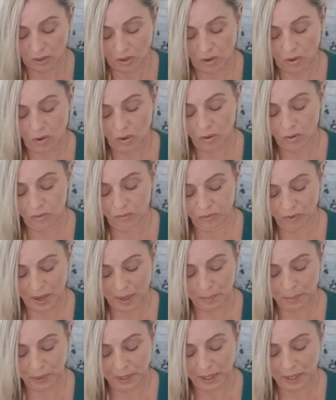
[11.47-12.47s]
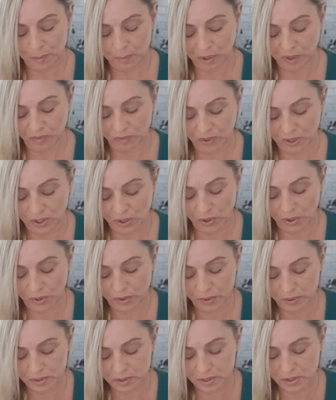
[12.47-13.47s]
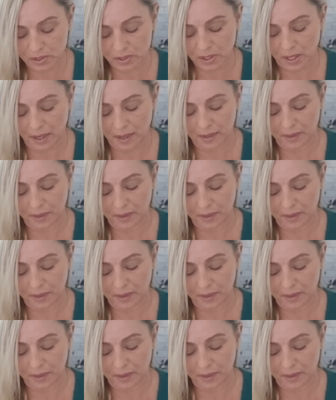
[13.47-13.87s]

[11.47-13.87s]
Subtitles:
of up and coming videos.